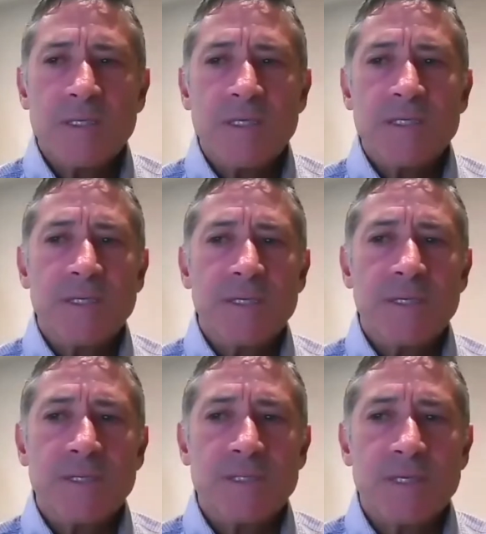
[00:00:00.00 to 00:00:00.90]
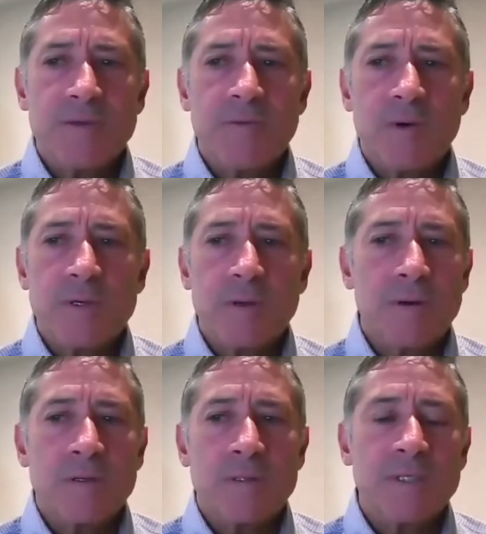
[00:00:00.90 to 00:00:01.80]

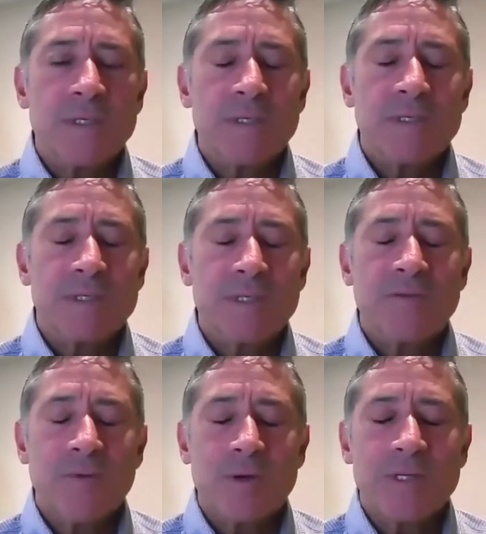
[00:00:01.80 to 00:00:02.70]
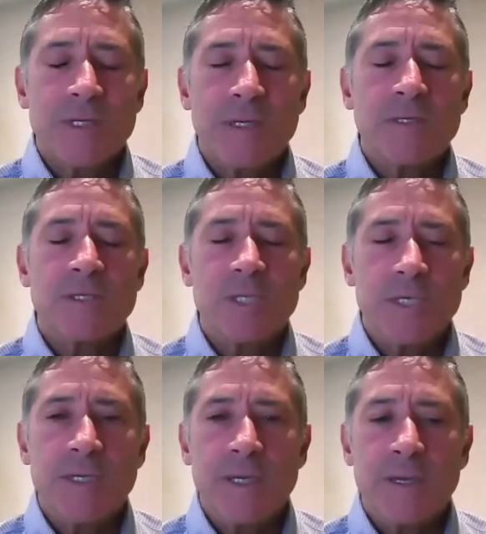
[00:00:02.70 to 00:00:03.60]

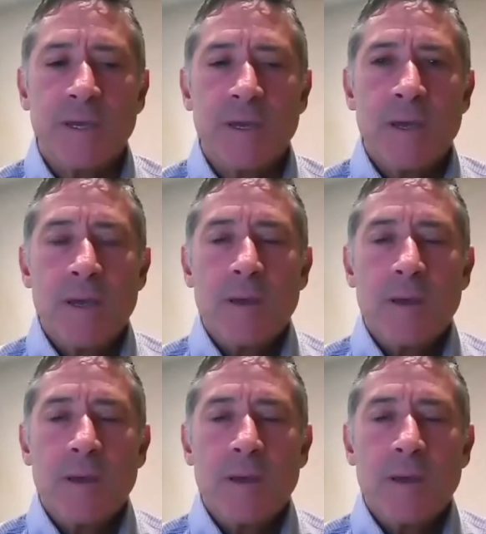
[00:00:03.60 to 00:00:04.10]
D614G